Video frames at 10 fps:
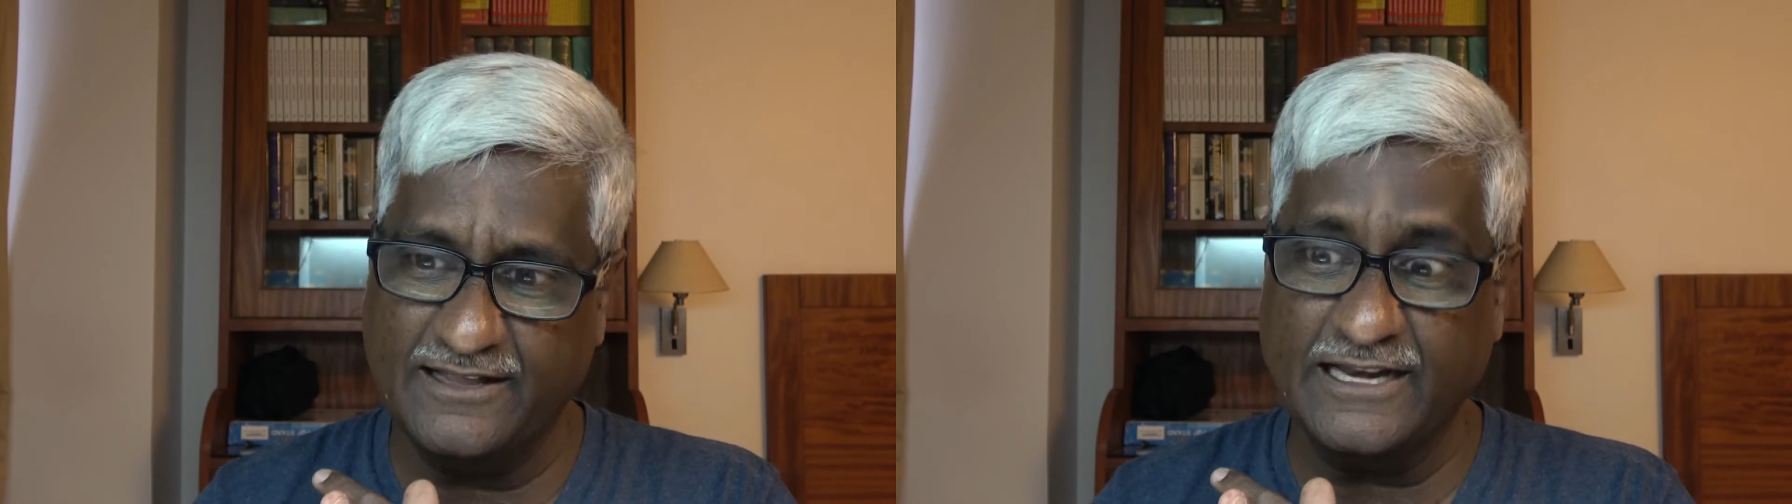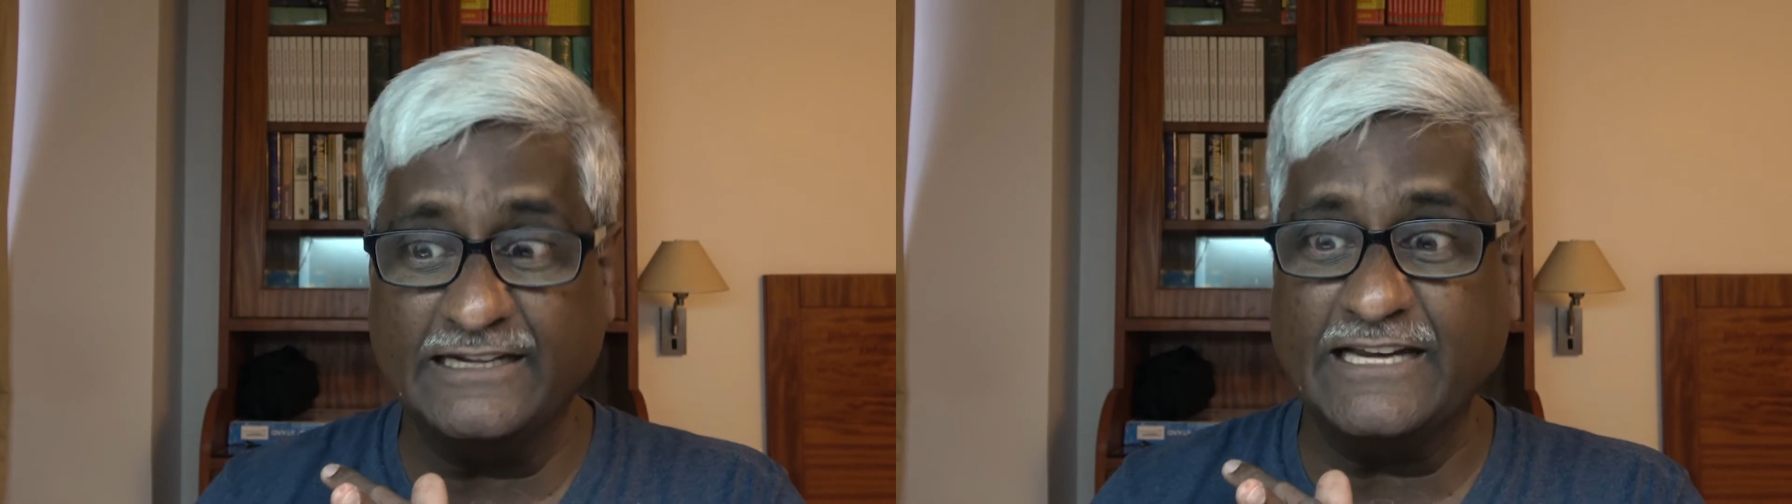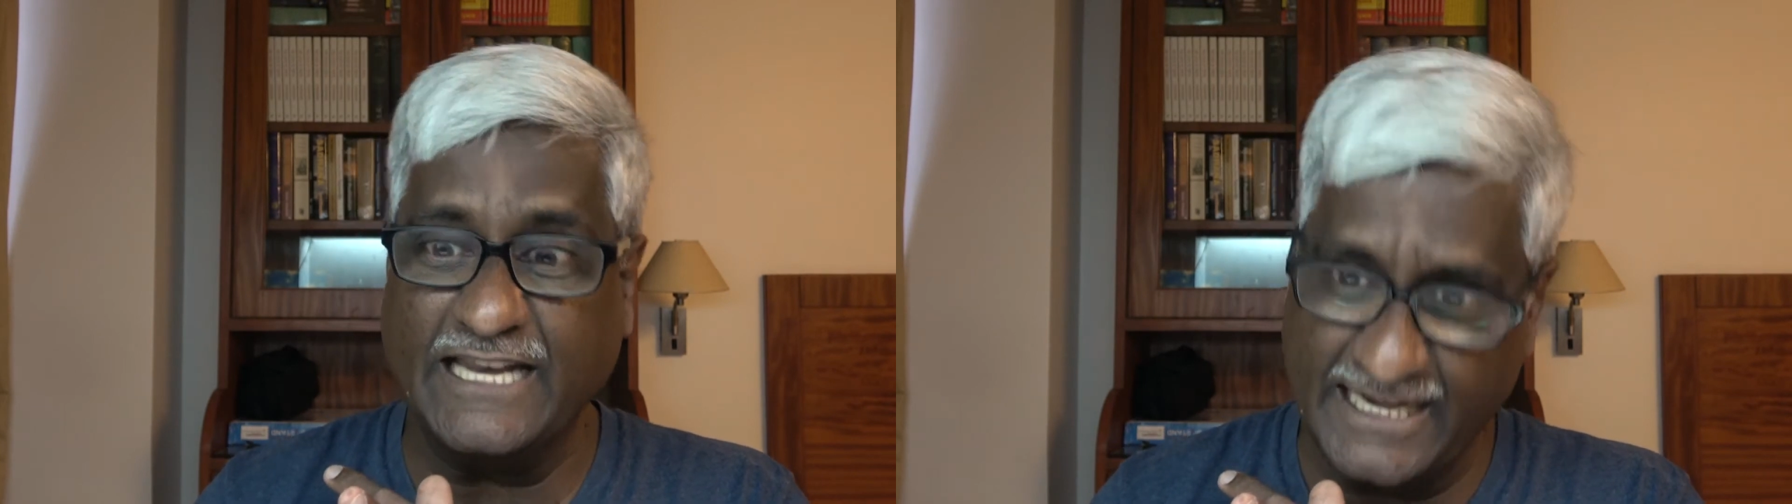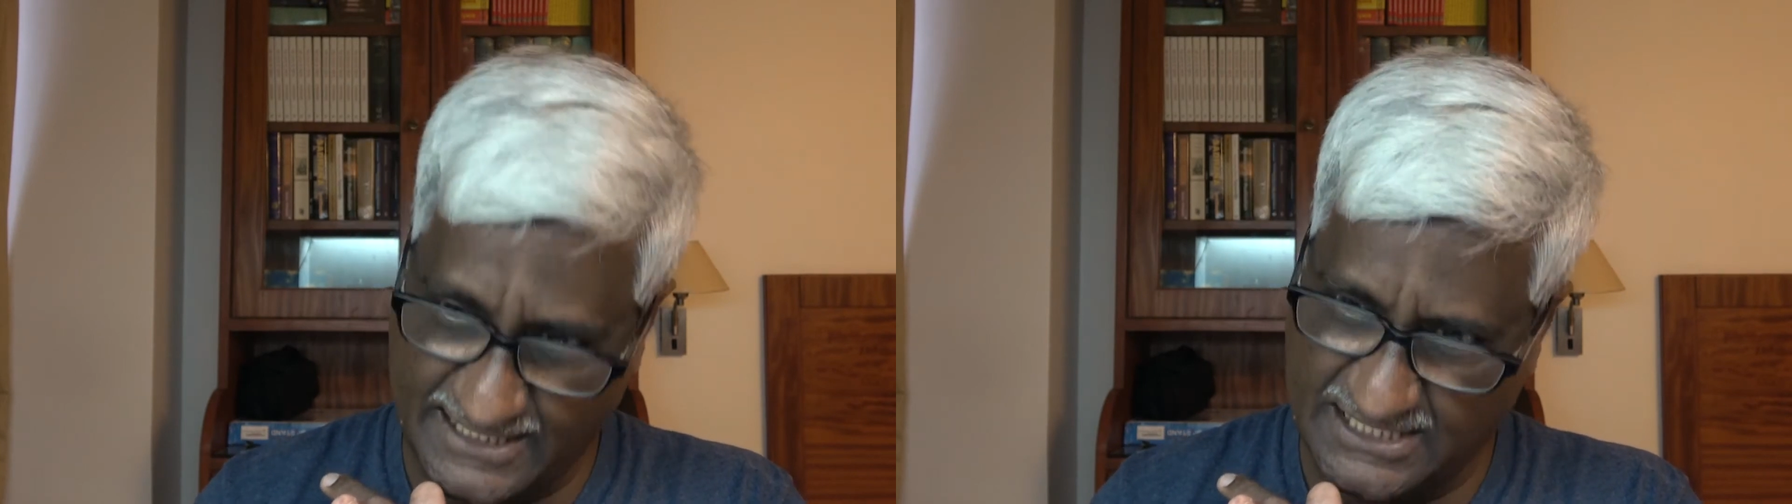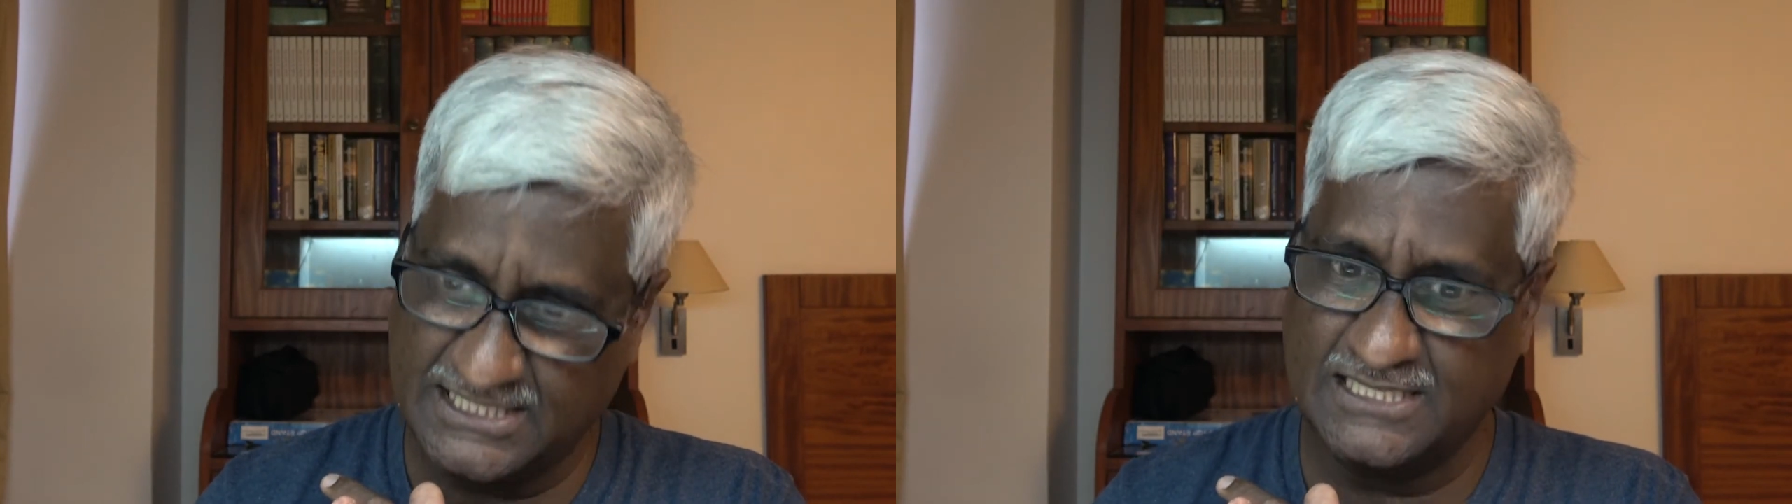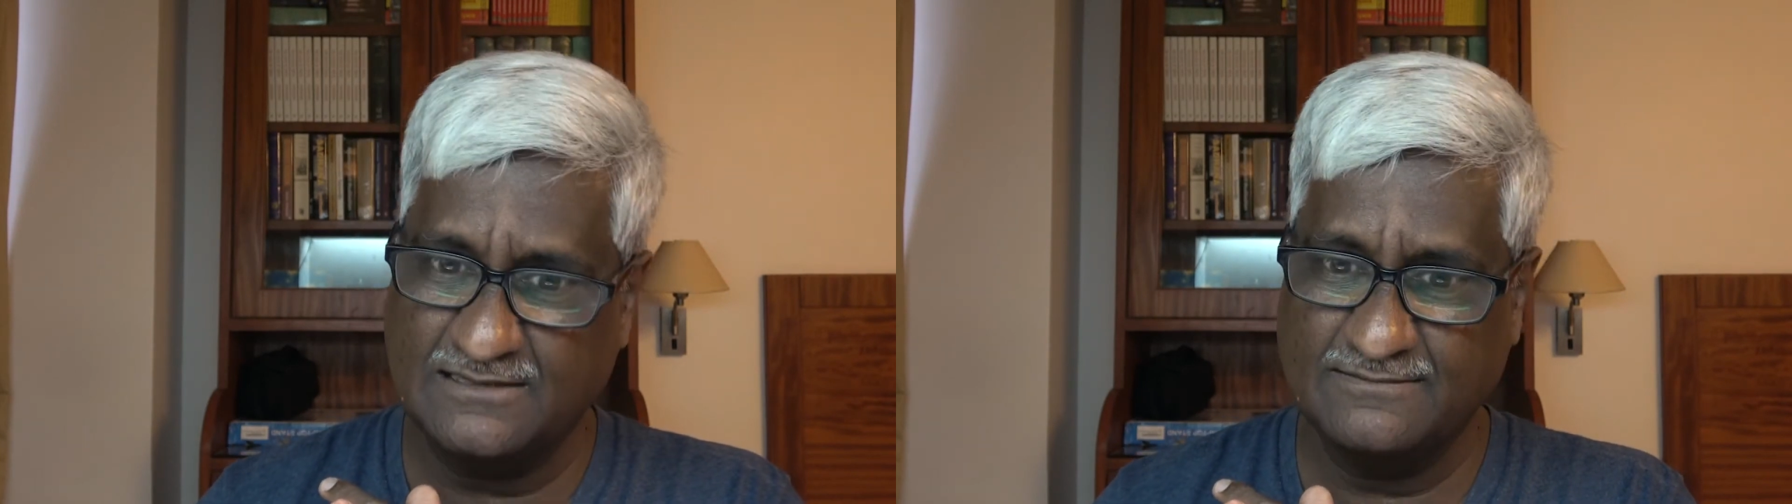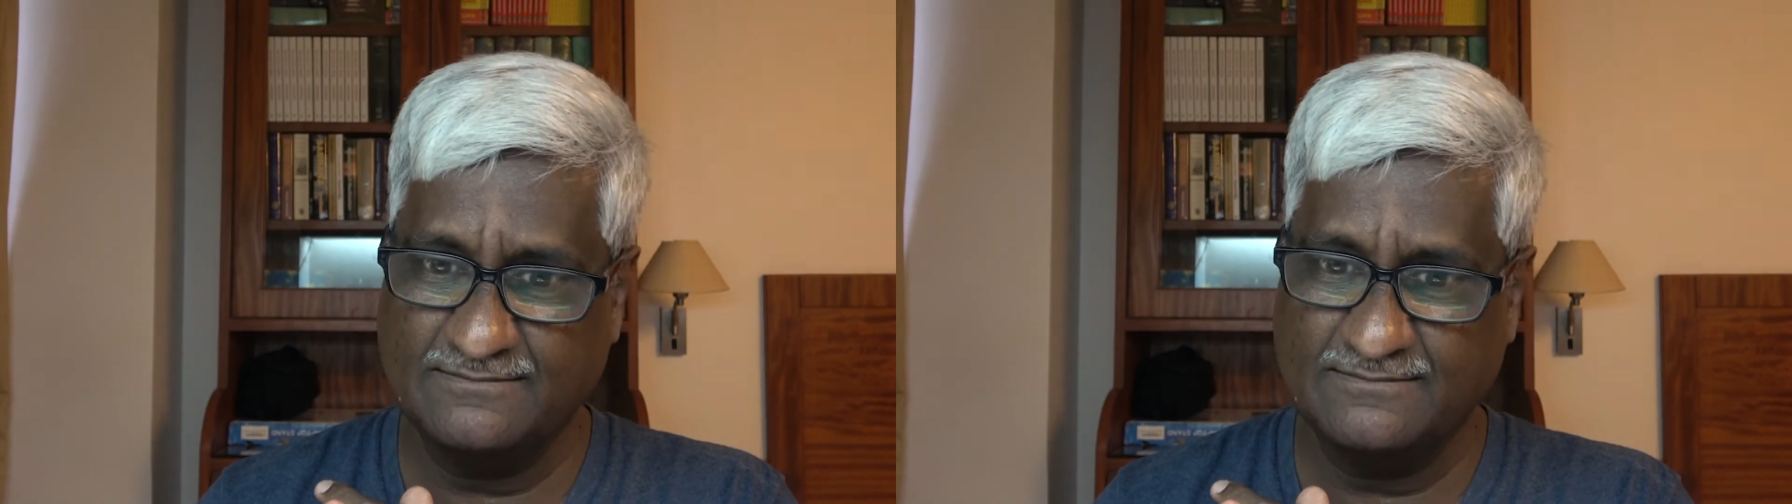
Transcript: retreats.